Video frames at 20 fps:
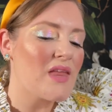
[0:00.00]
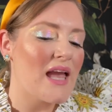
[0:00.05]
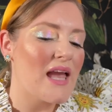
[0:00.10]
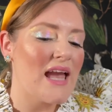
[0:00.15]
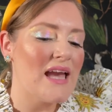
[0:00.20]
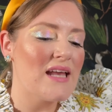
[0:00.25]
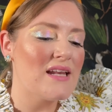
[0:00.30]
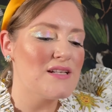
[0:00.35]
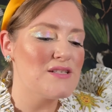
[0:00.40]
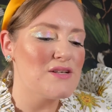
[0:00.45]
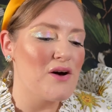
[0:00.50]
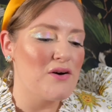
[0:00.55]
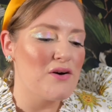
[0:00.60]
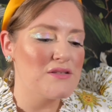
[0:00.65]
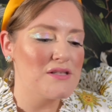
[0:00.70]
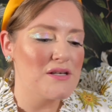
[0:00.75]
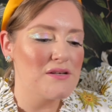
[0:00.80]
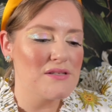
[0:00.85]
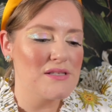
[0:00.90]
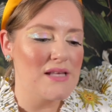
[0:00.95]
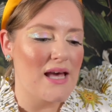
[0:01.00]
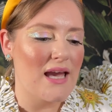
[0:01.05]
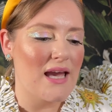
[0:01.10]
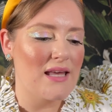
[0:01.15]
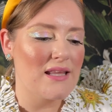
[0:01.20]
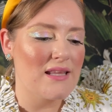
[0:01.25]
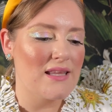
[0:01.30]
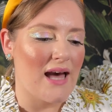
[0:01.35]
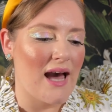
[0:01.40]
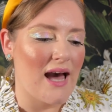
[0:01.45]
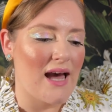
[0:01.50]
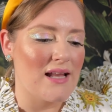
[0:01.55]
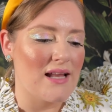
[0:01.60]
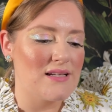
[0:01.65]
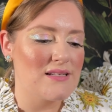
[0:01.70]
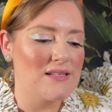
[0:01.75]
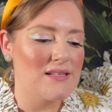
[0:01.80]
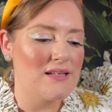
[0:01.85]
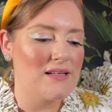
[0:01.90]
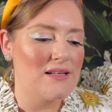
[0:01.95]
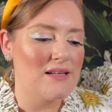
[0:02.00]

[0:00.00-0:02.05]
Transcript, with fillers: And it's also saying that